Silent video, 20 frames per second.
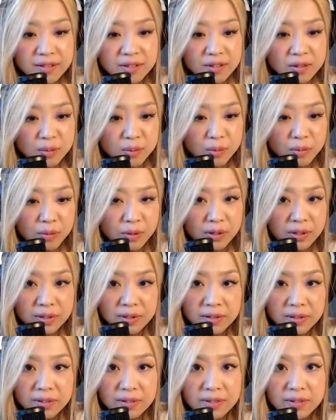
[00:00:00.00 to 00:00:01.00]
This
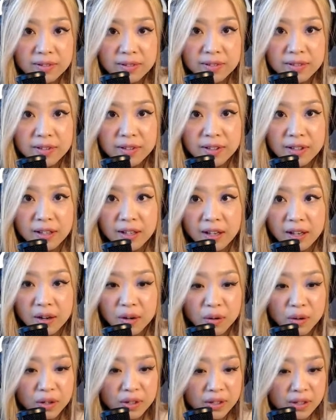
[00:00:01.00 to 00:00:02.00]
moment.
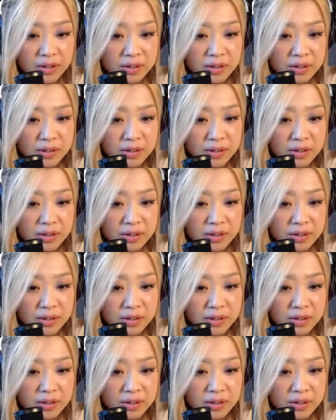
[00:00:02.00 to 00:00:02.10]
How I